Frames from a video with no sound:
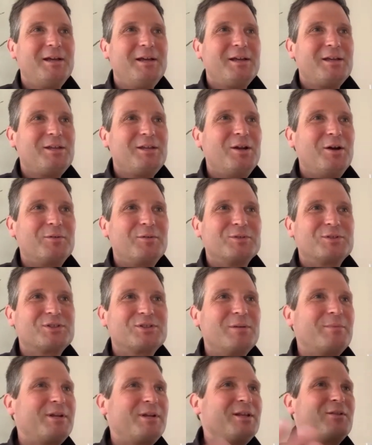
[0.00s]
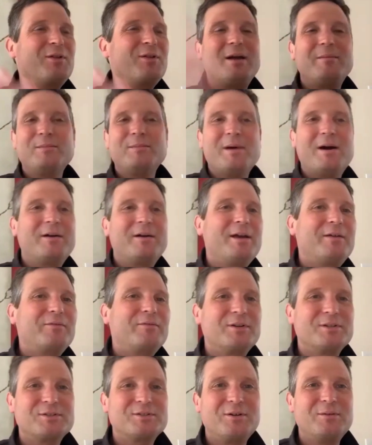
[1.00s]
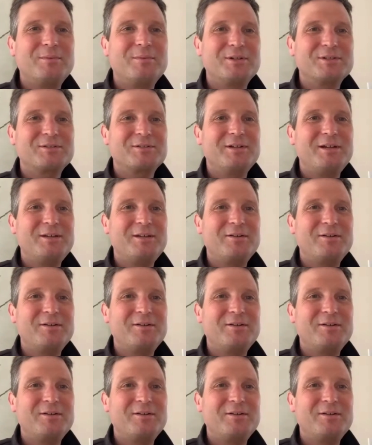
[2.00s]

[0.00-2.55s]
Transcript: you know, somebody climbed Mount Everest almost, right?